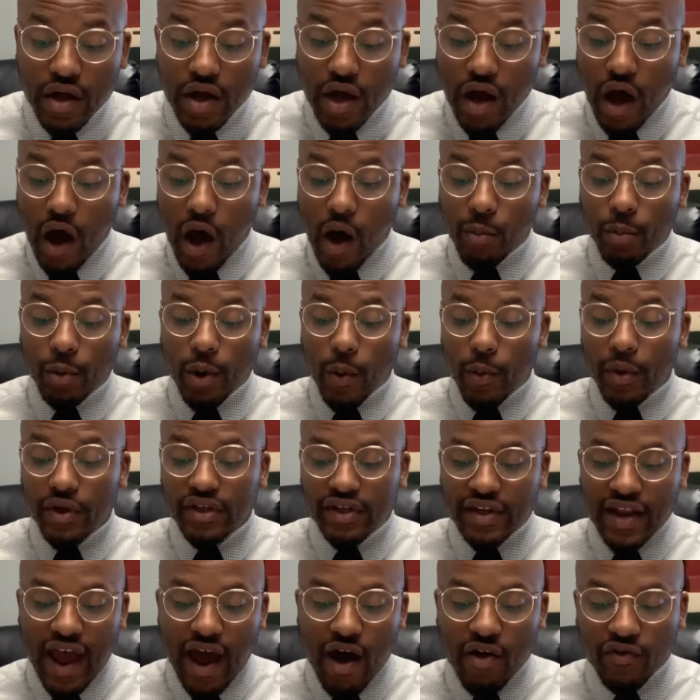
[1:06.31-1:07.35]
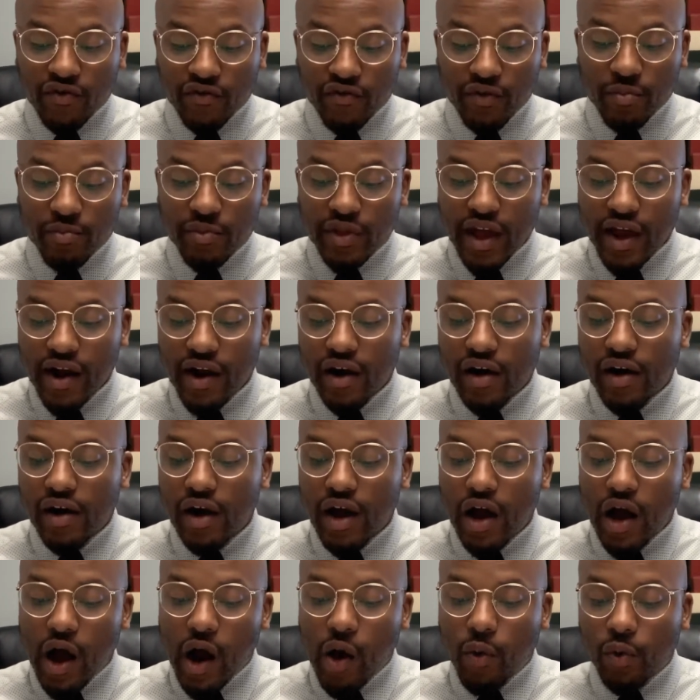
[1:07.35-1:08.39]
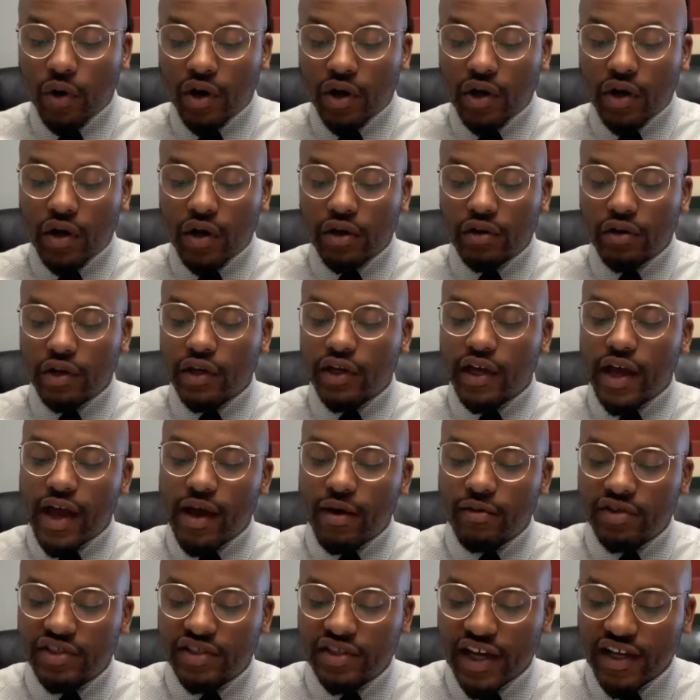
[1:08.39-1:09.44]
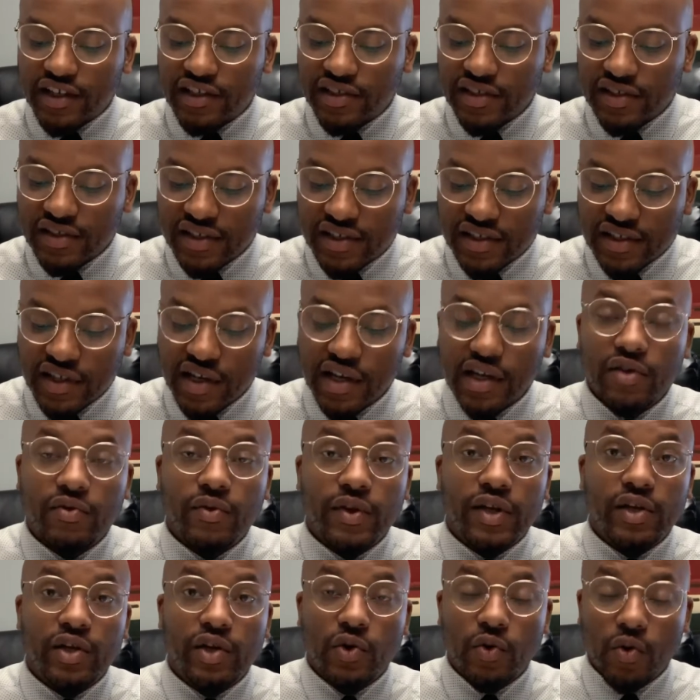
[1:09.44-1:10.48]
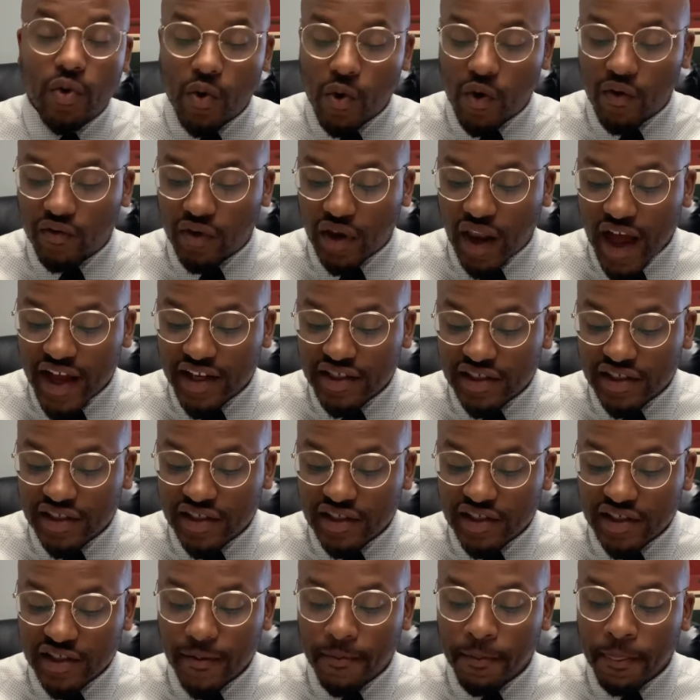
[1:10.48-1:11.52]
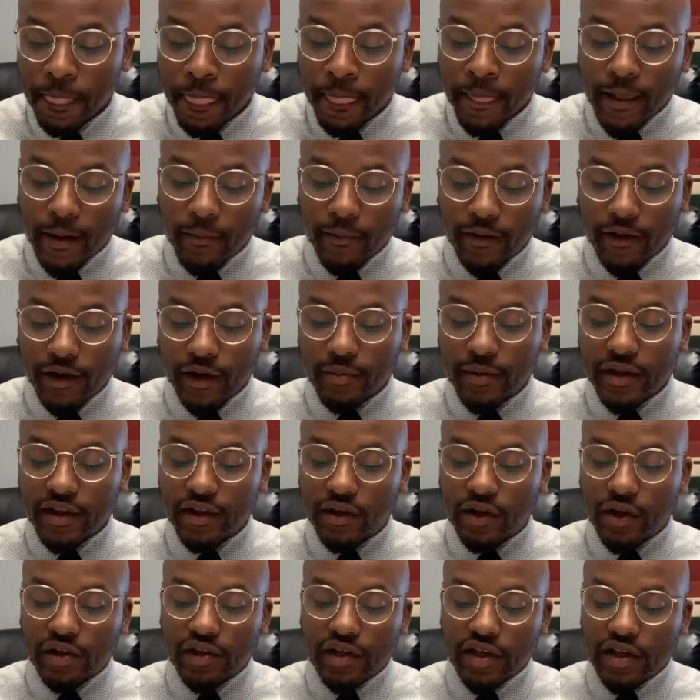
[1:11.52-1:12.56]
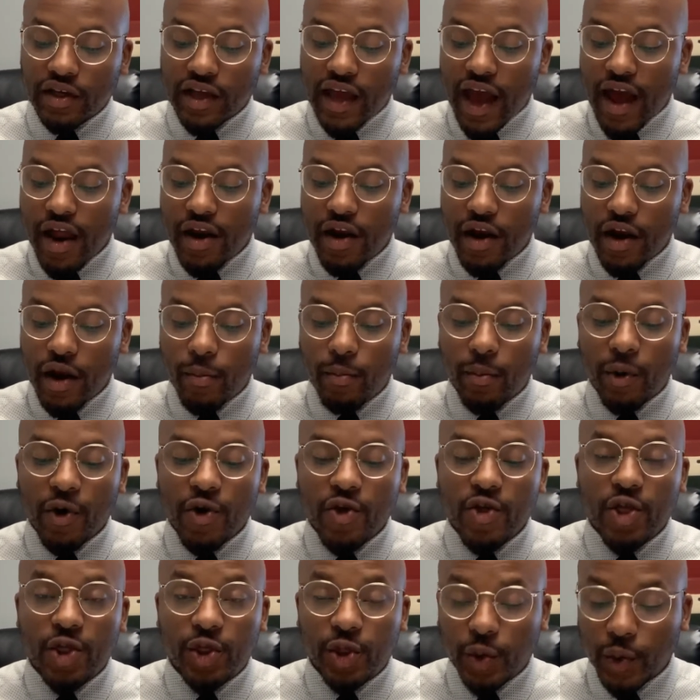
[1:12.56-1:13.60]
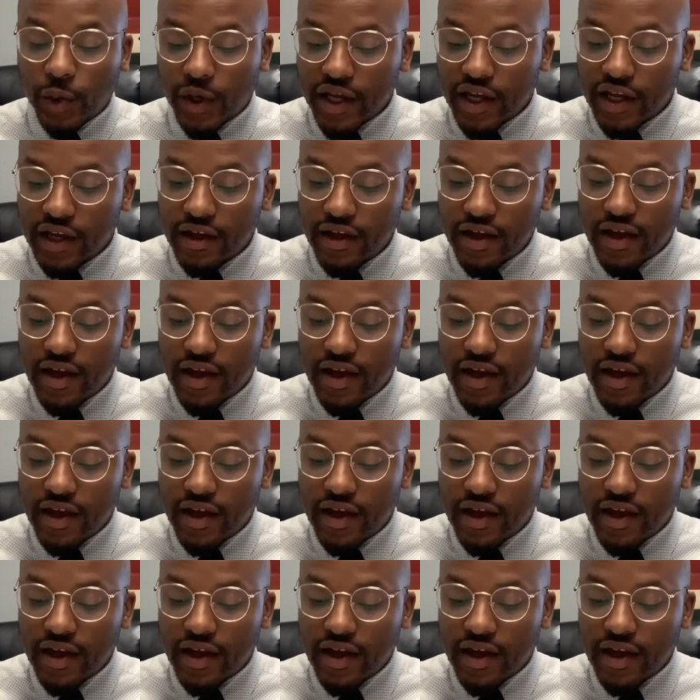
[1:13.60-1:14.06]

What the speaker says: Going down from there, we're going to look at section C, renewal of license, and we're going to be looking at number 3.